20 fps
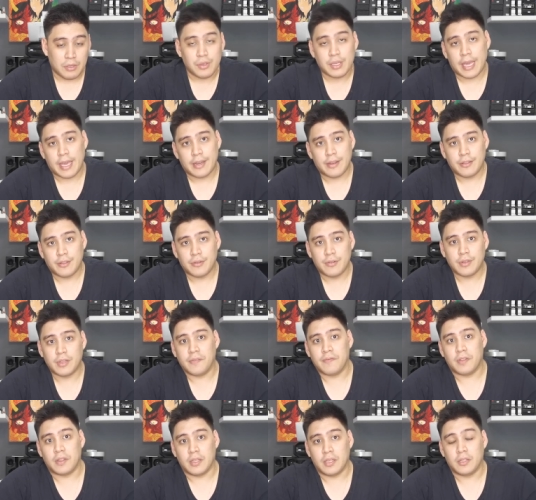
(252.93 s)
you kind of don't
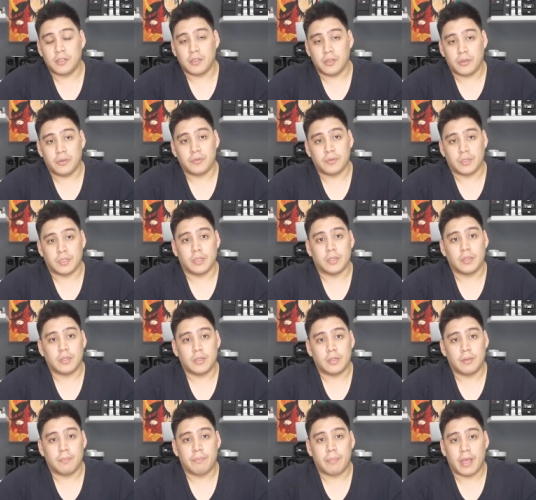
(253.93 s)
even need to use it
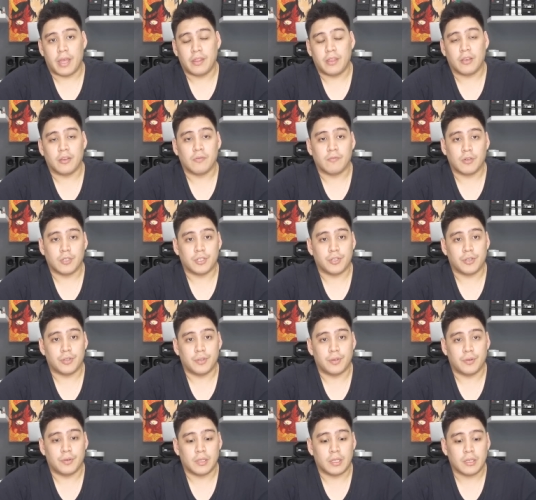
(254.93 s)
depending on what you're
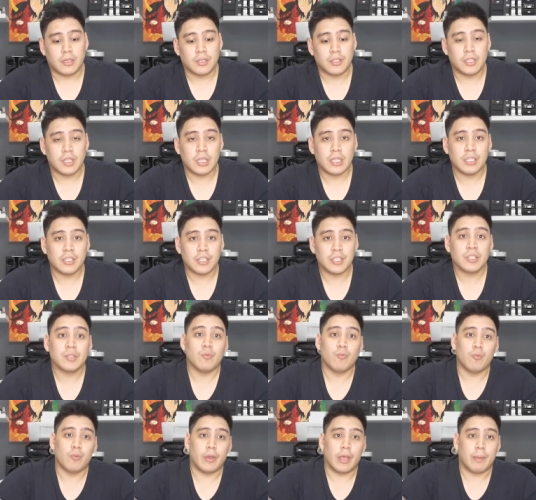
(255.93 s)
doing, because you can
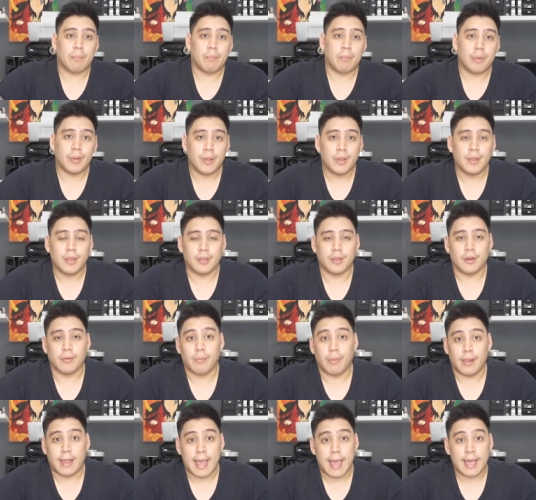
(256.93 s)
just whip your
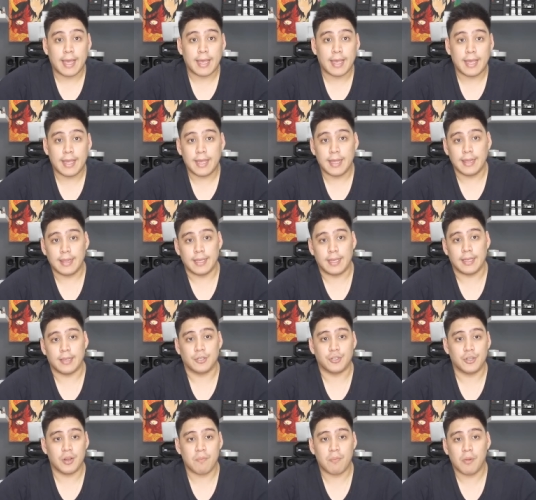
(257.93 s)
black, like
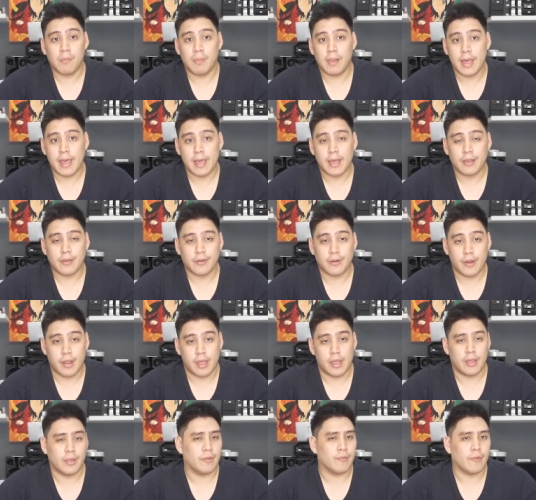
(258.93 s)
a triple black or
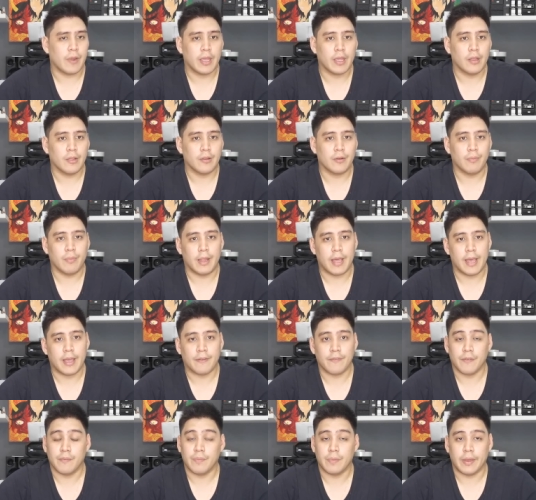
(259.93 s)
a regular
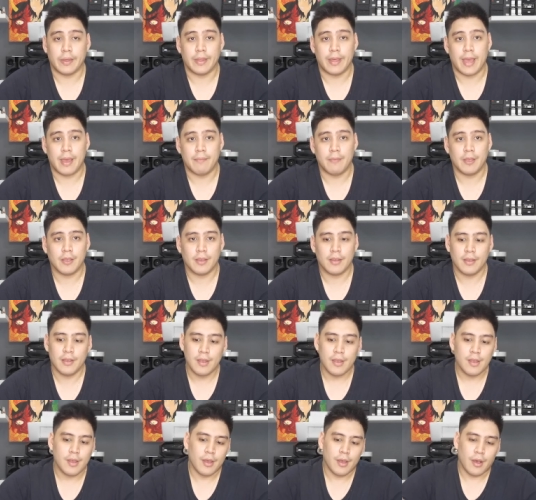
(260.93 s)
black from dynamic.
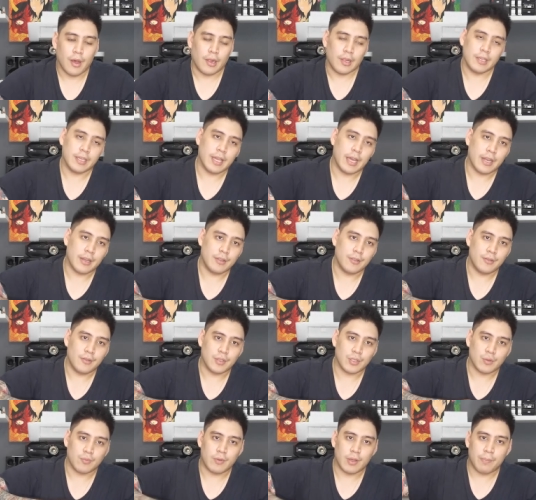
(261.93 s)
All you gotta do
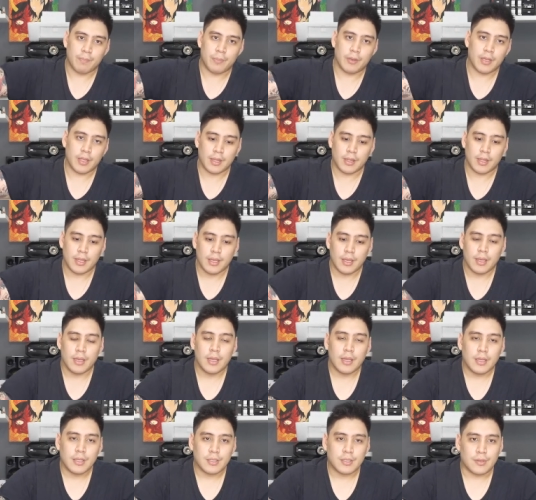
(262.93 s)
is whip it
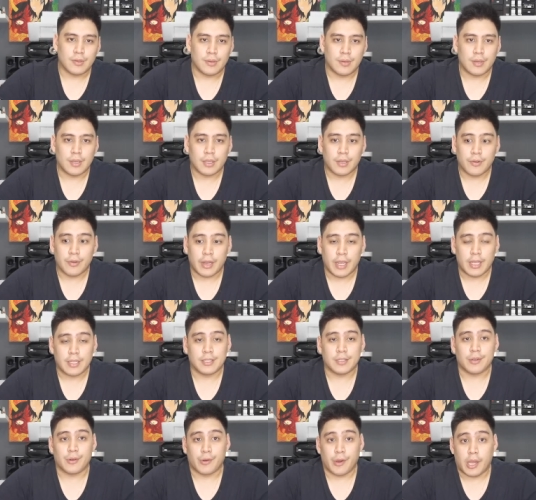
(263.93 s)
so it
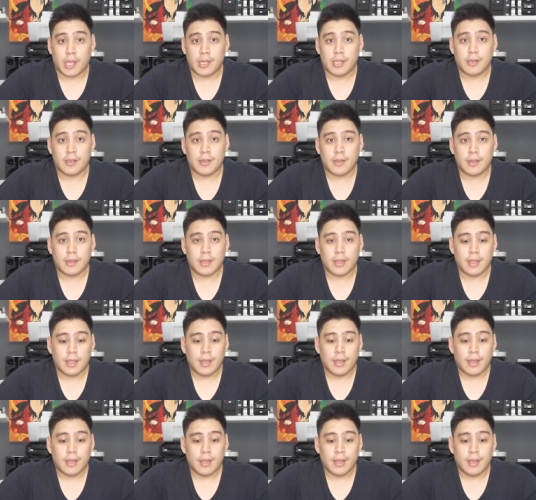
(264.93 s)
creates a gradient,